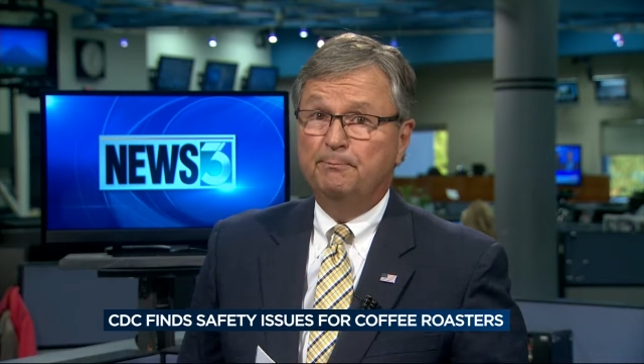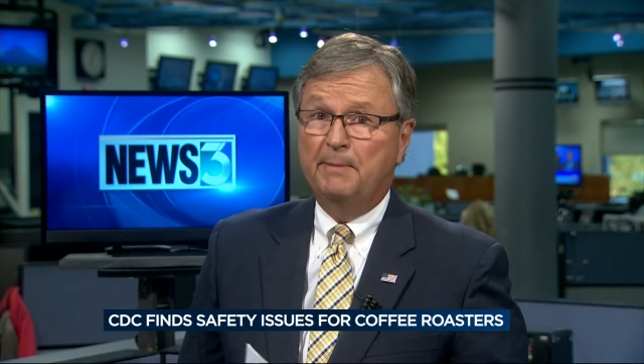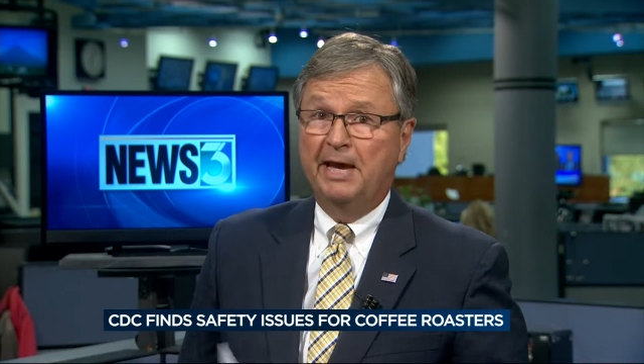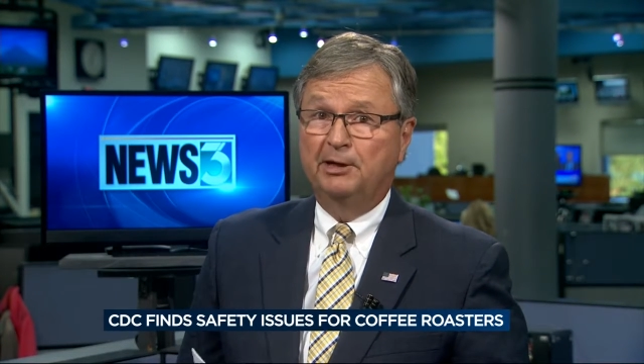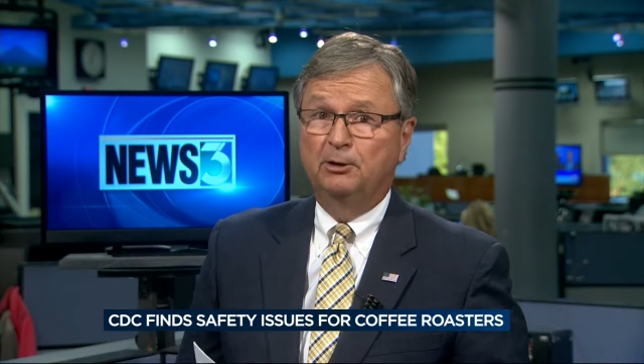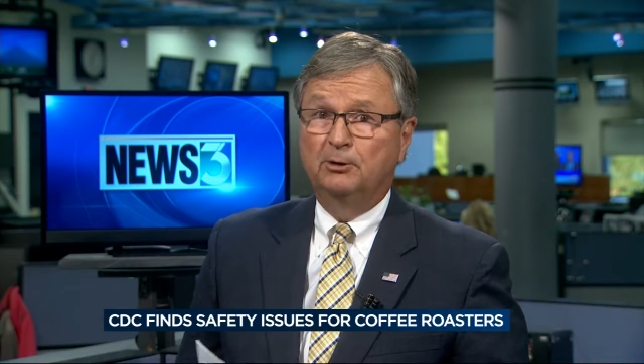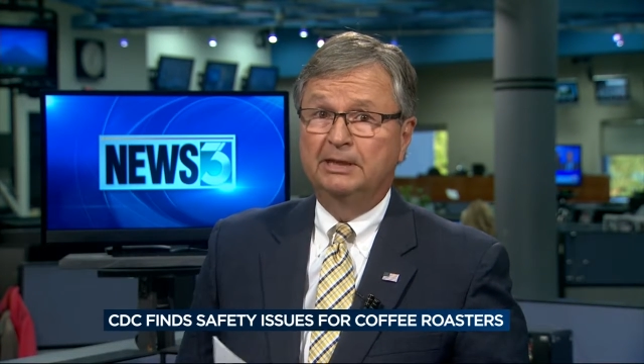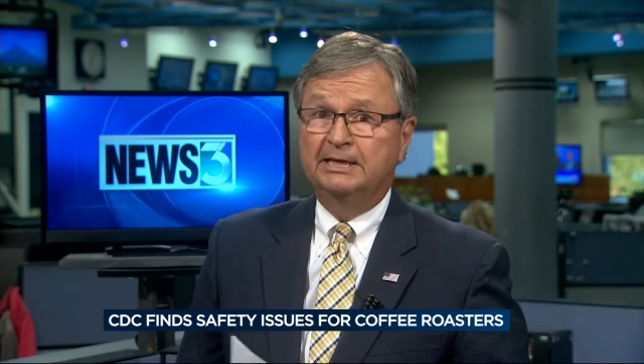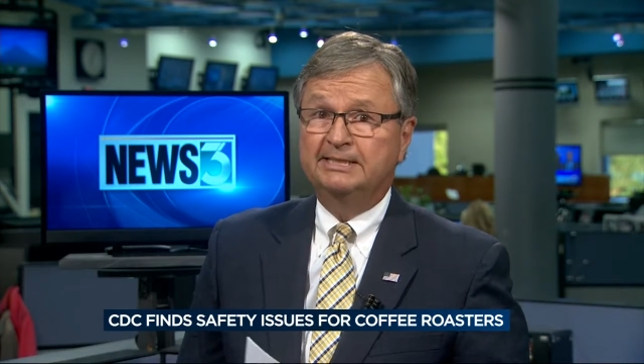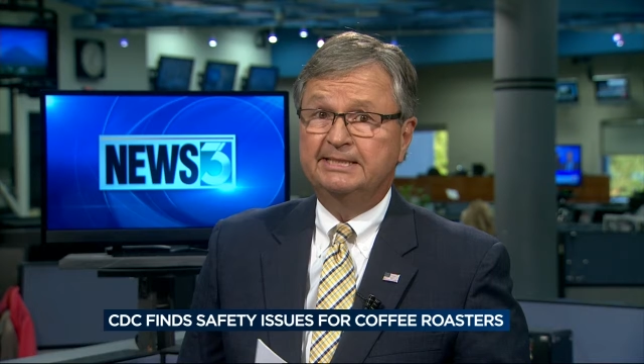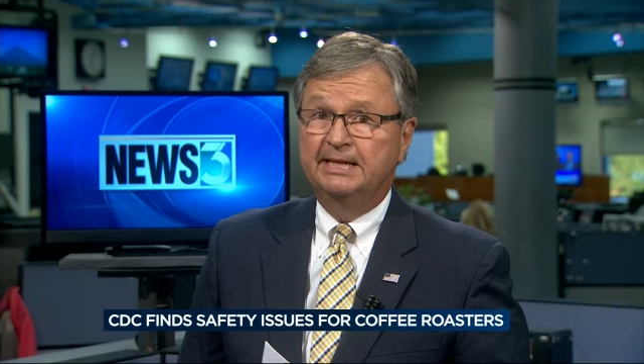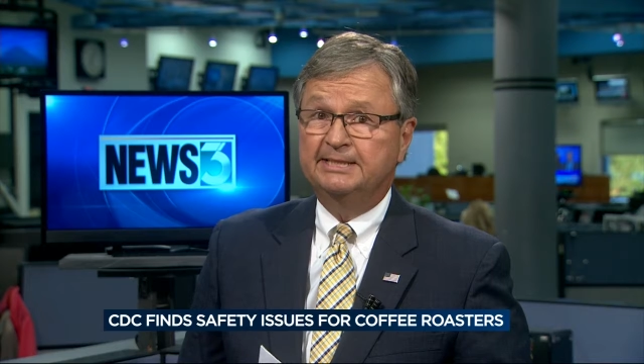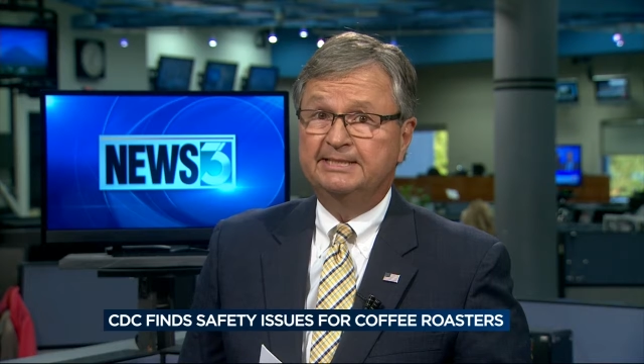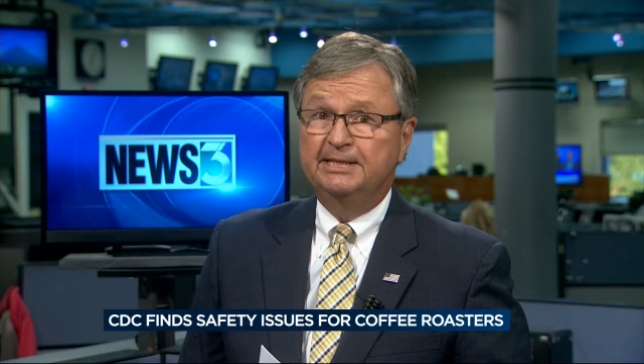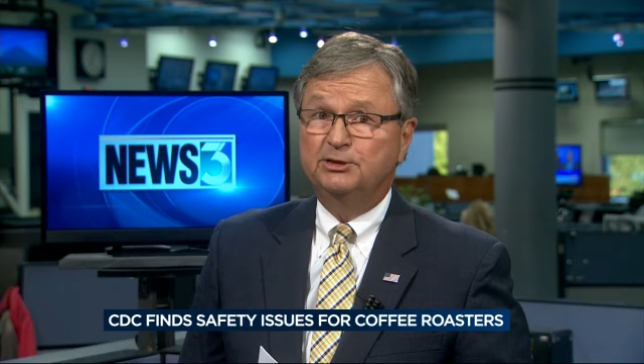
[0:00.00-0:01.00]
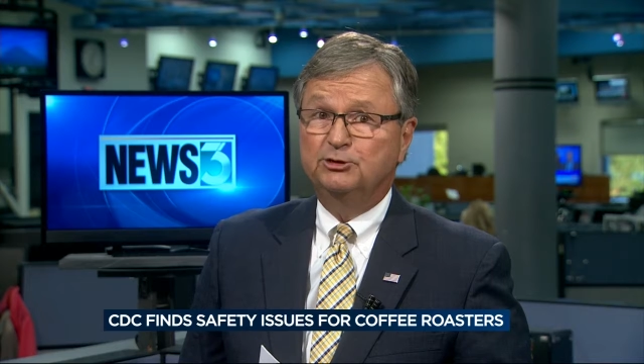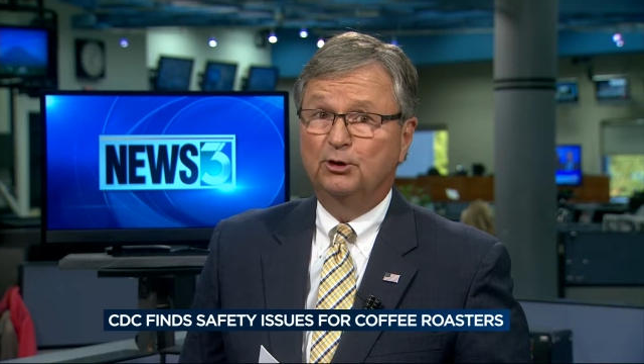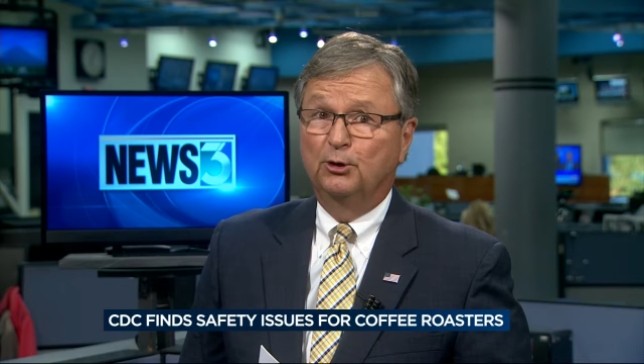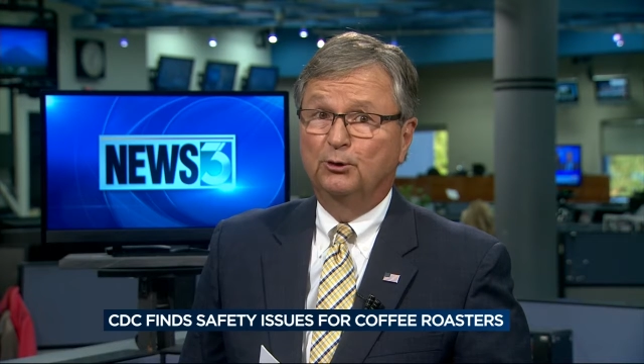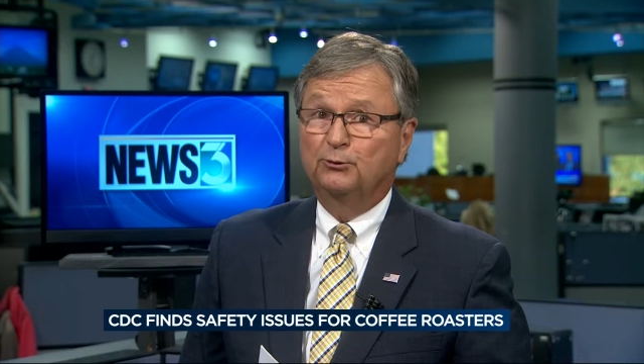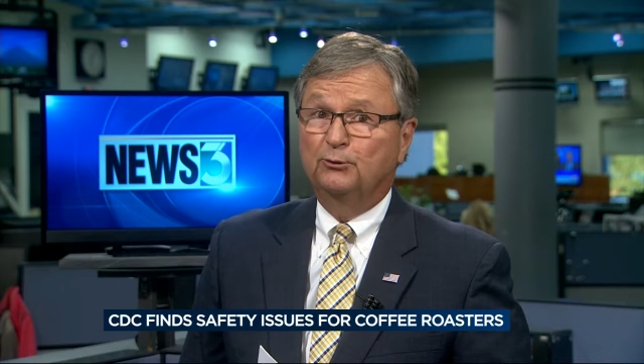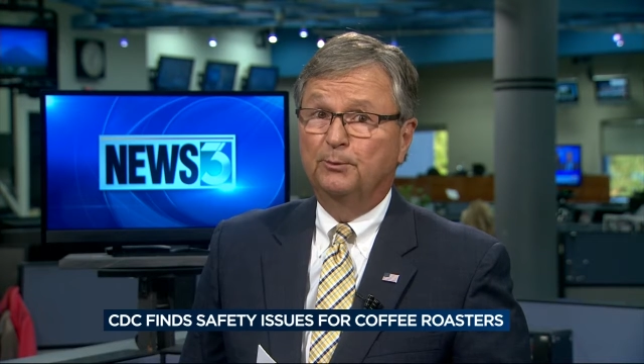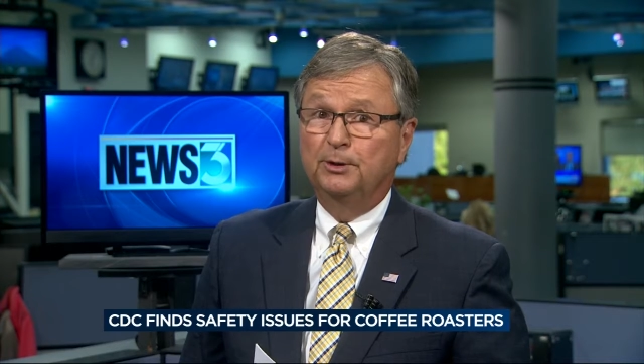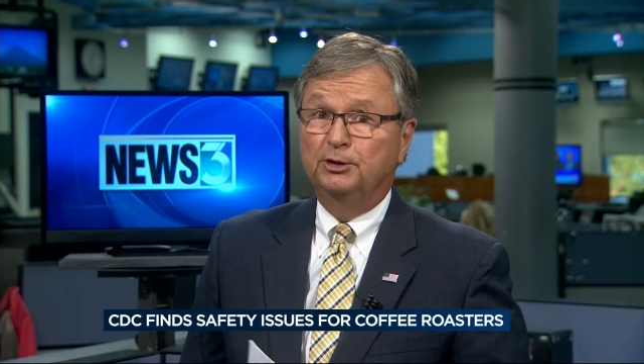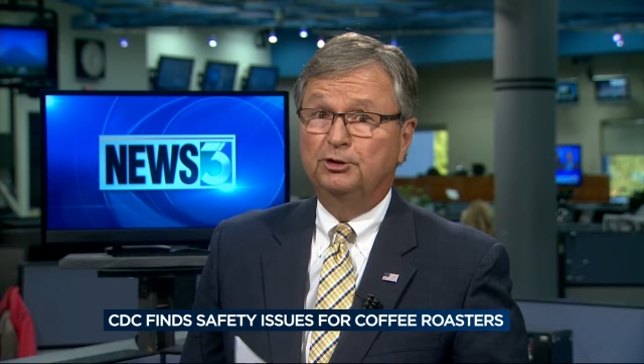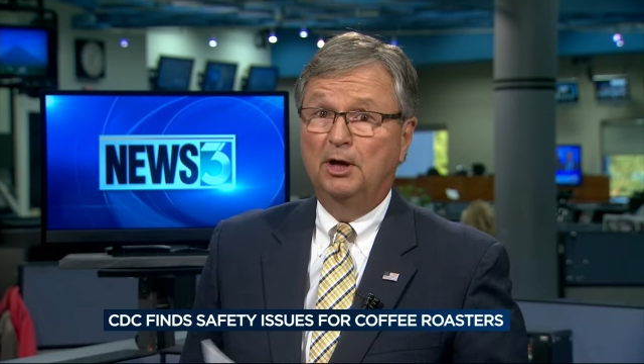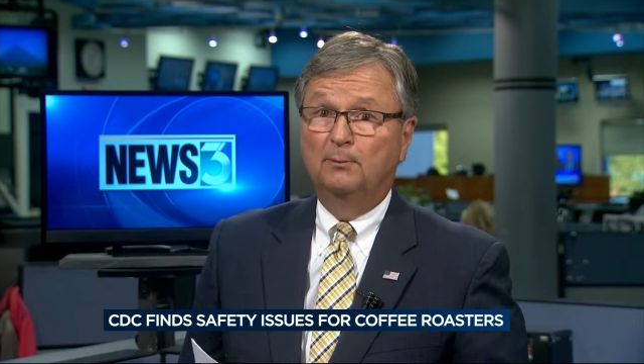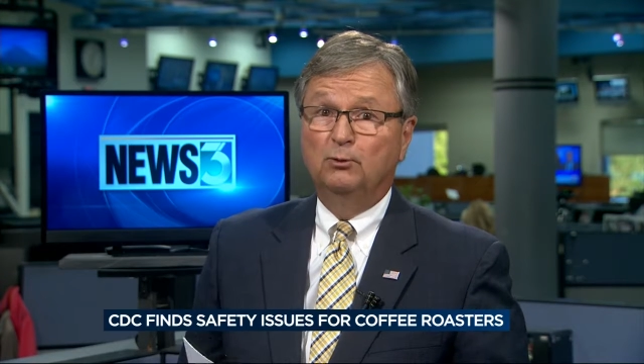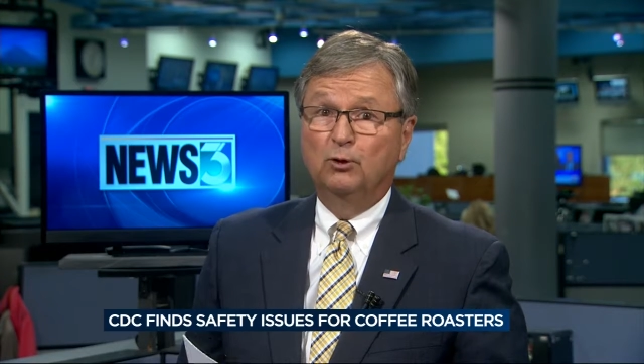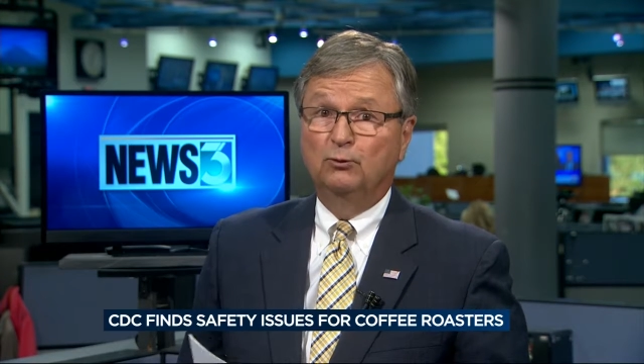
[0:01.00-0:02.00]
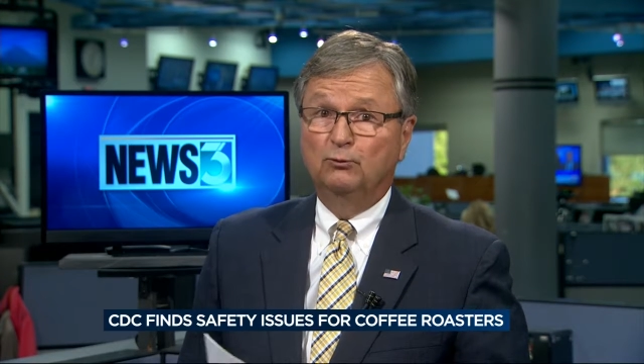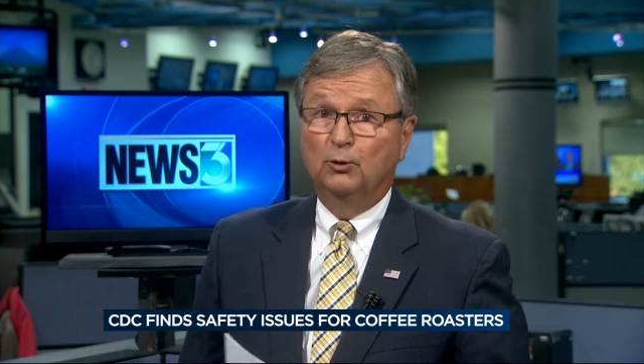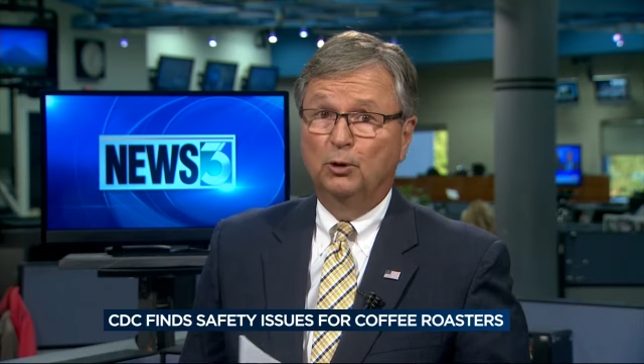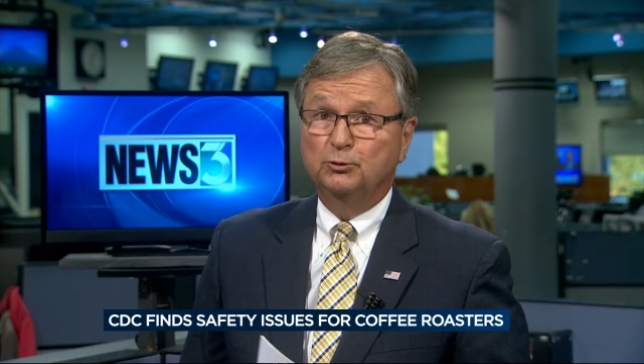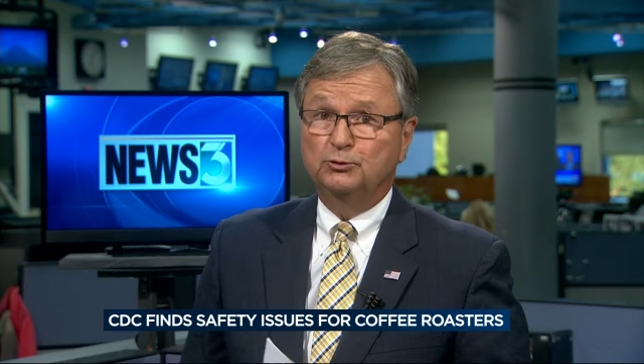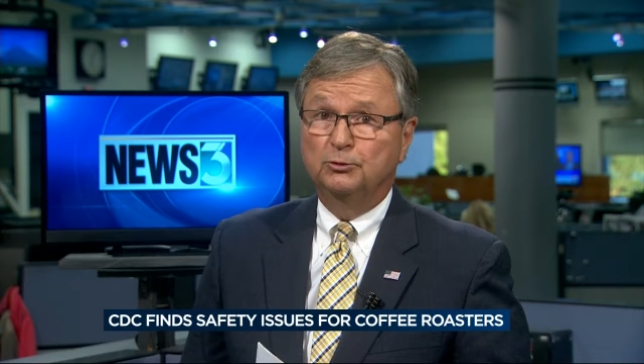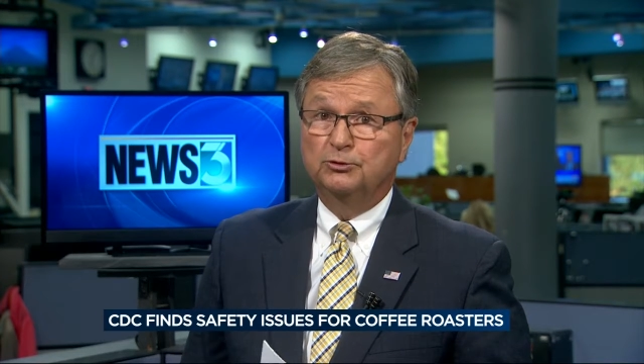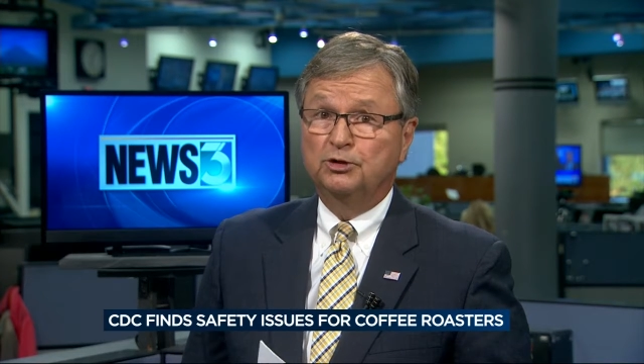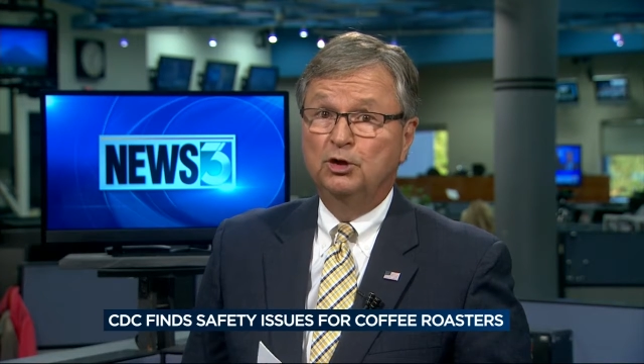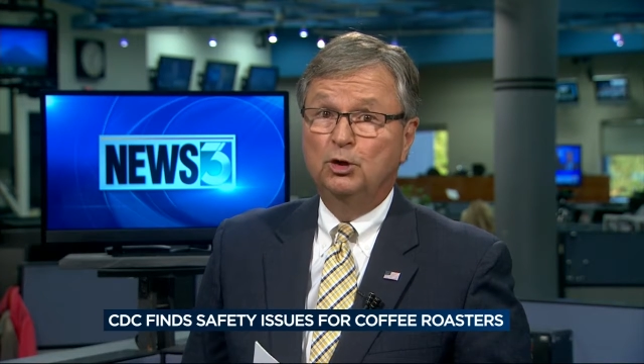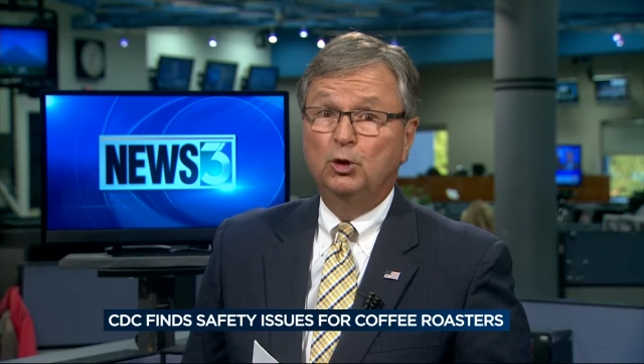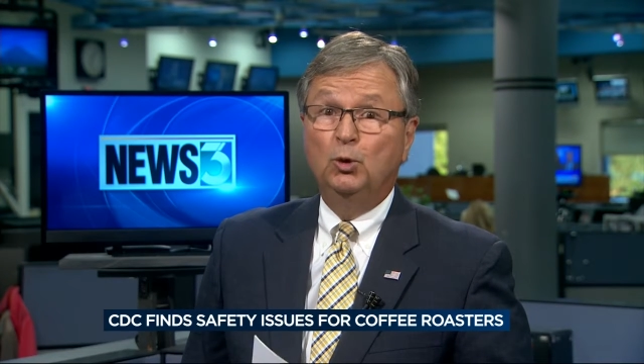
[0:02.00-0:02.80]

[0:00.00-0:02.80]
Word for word: Matt Early says he's heard from a number of roasters